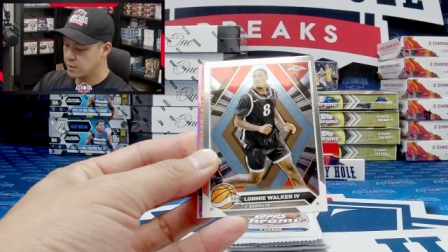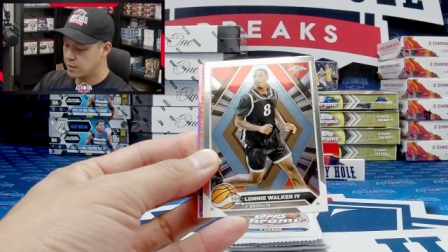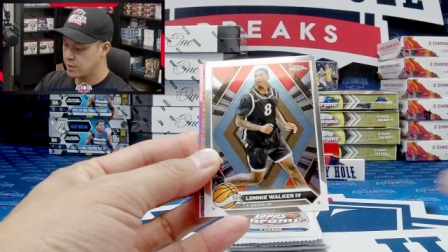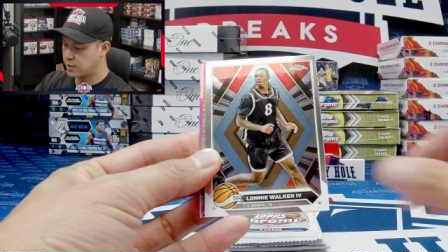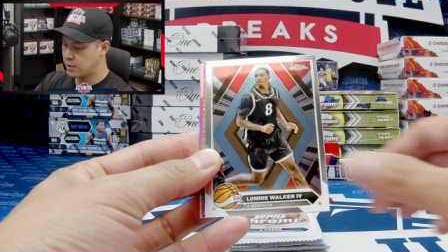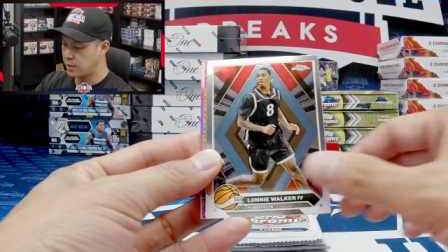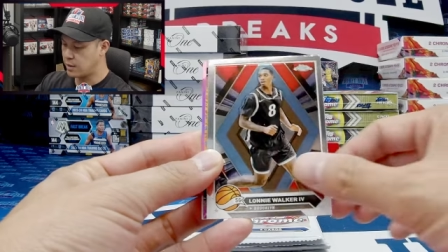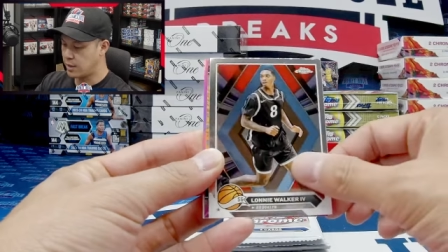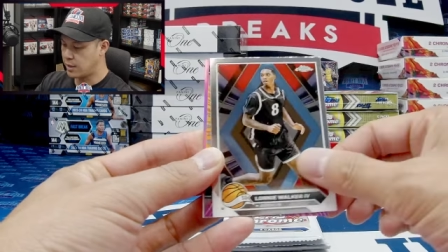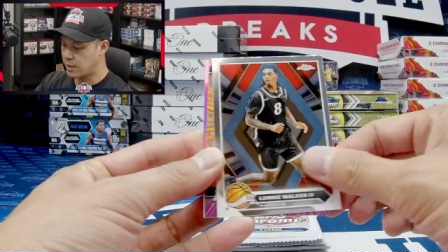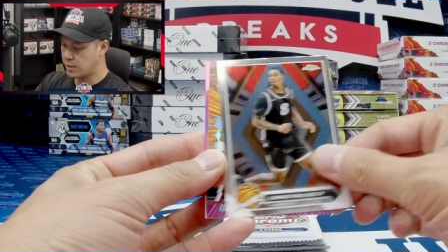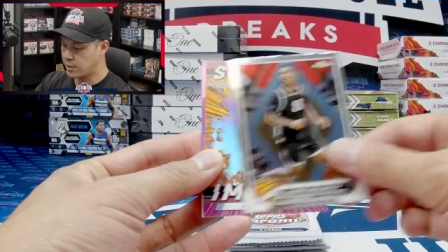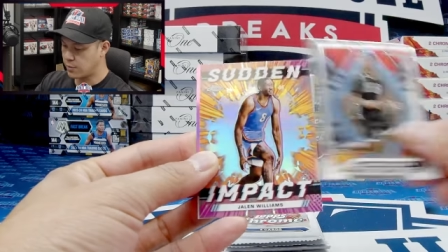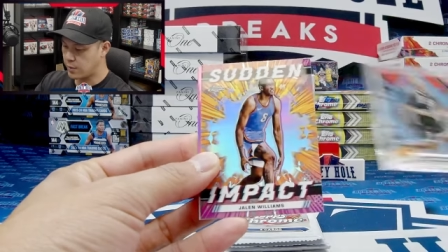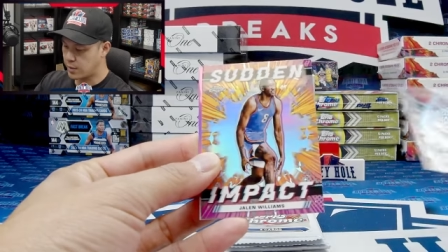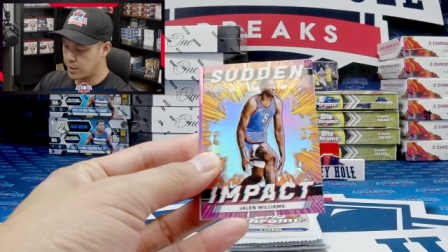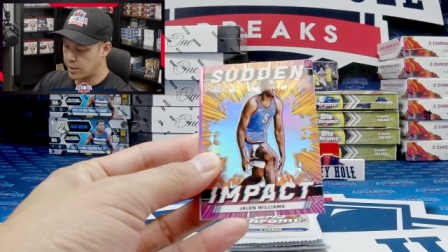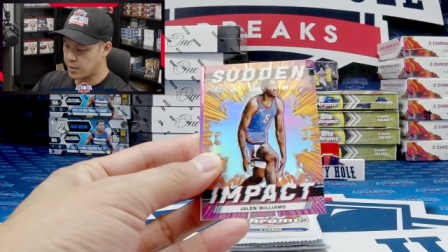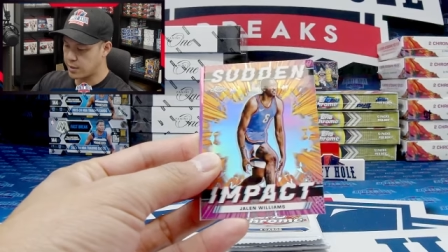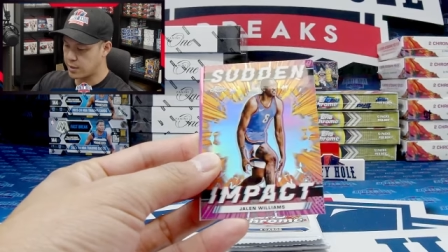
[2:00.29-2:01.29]
Lonnie
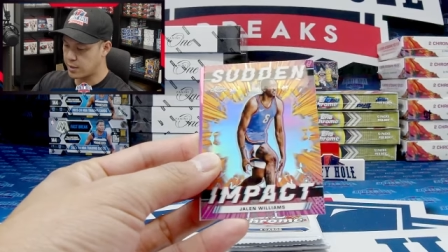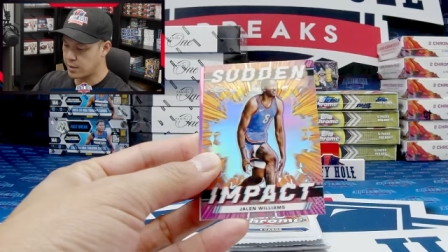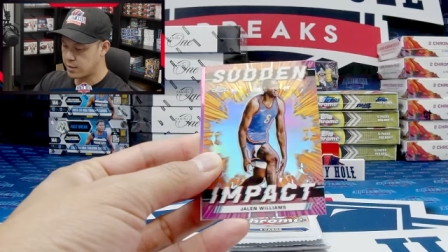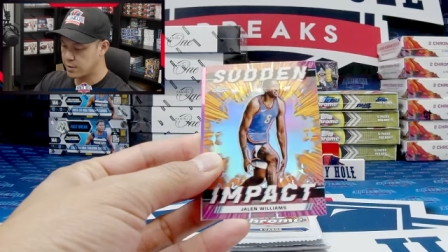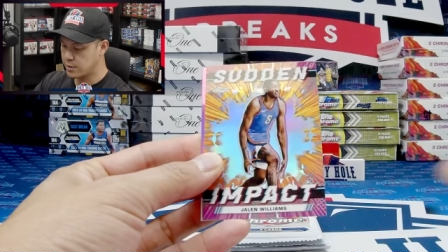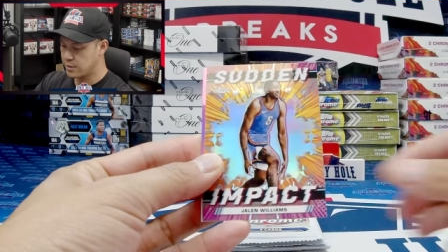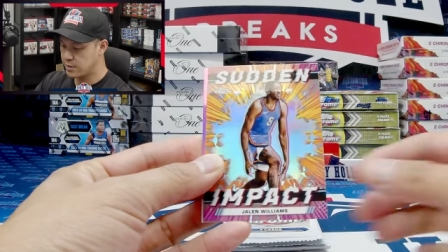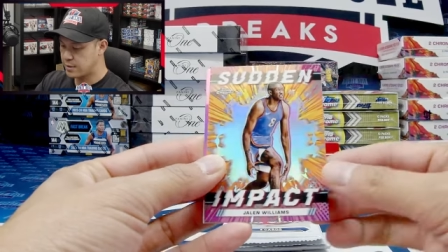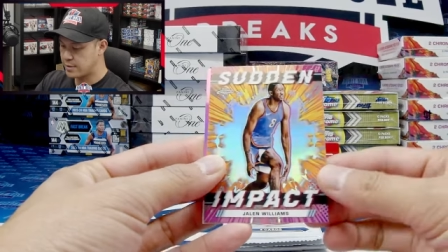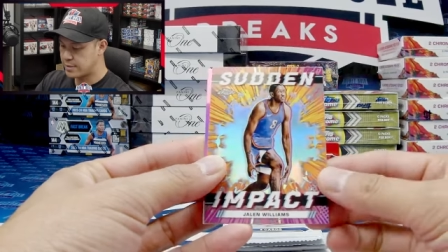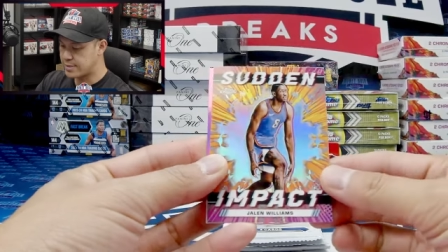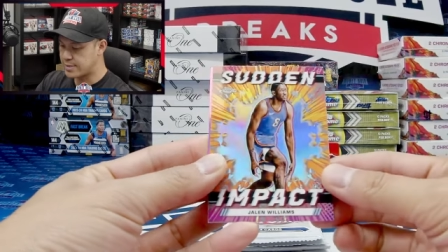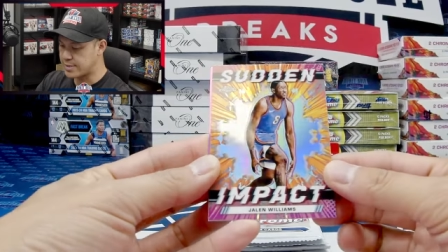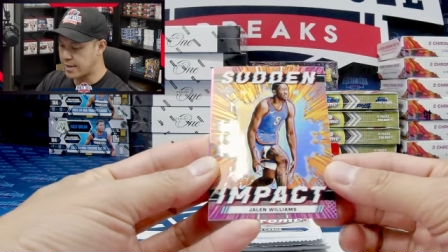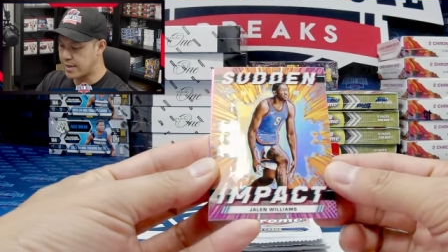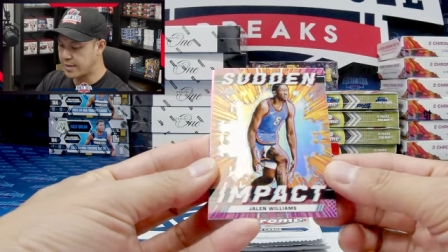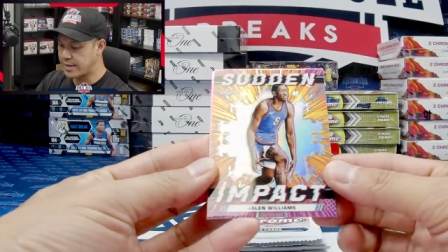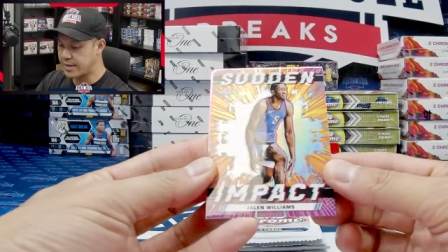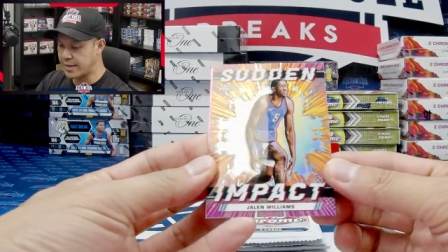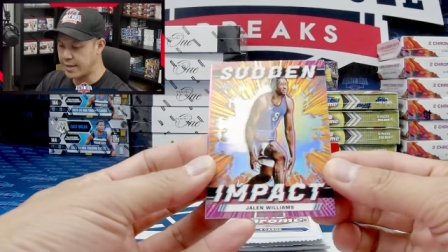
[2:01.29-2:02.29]
Walker,
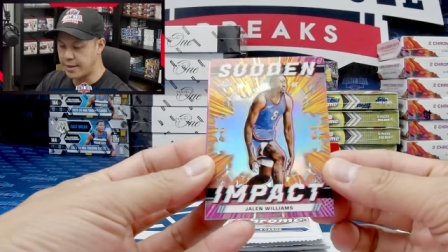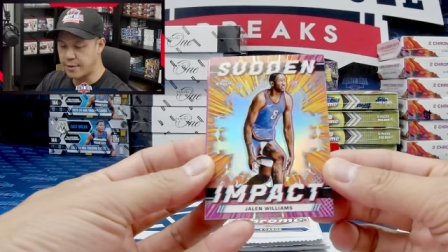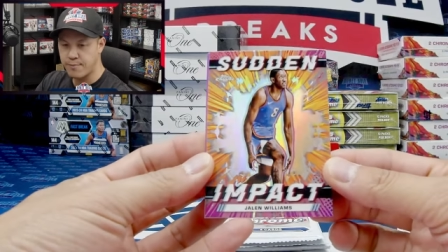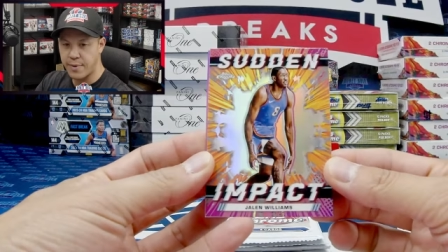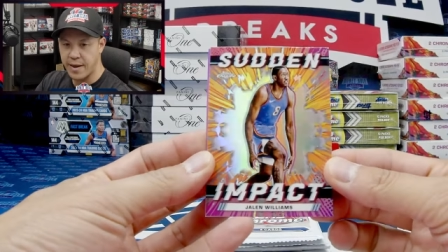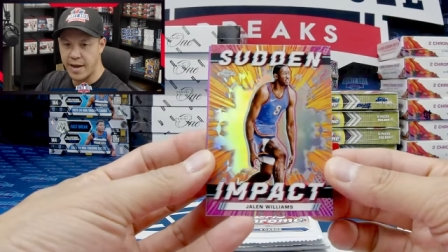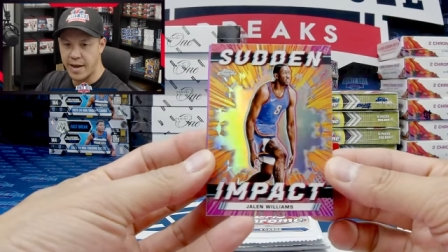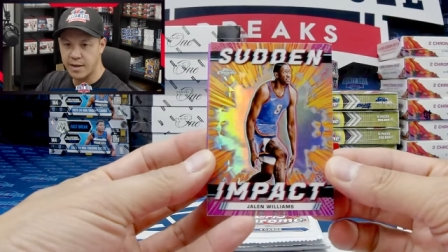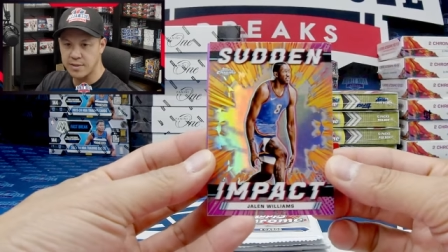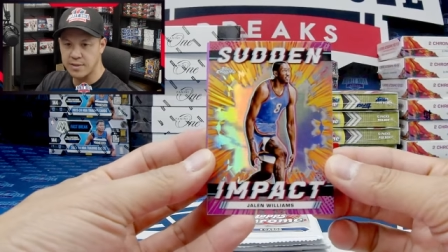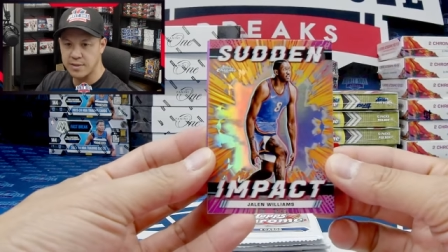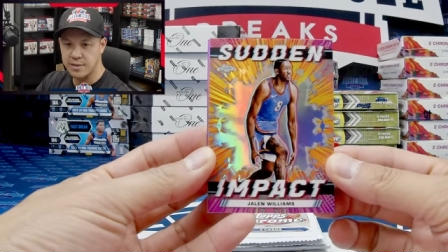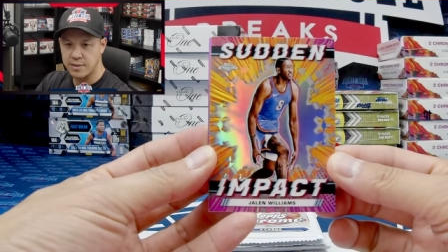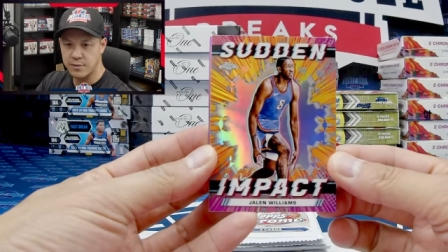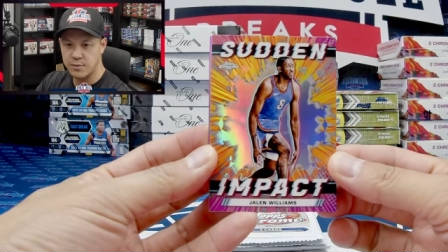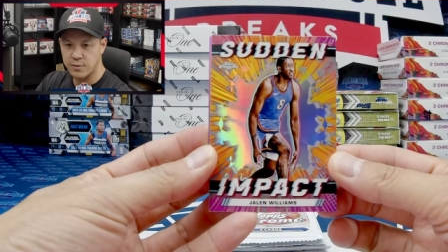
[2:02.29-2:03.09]
Sudden Impact.